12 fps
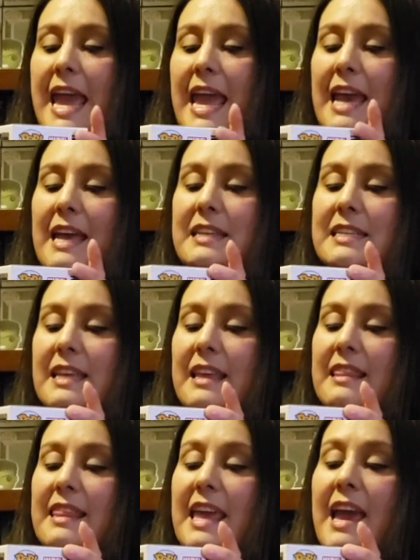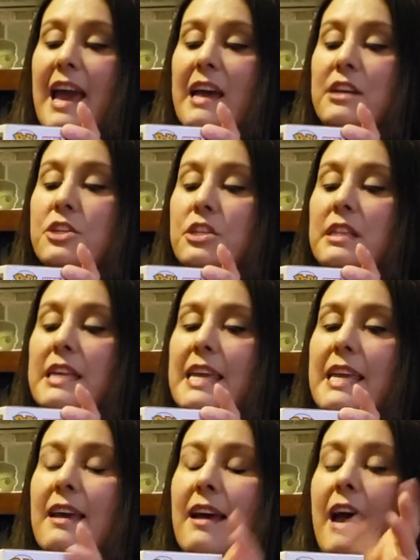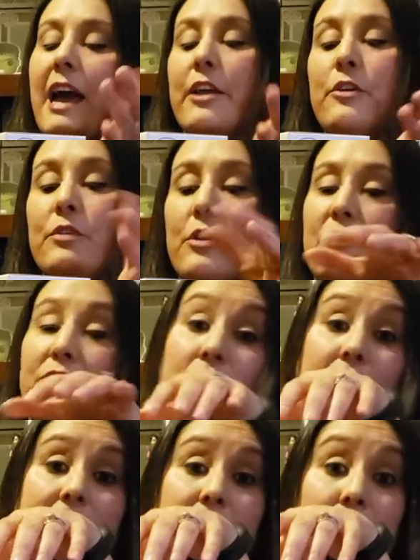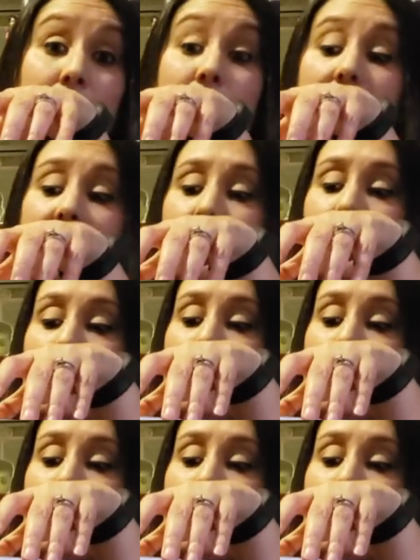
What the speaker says: And they actually, I don't know if you guys know this or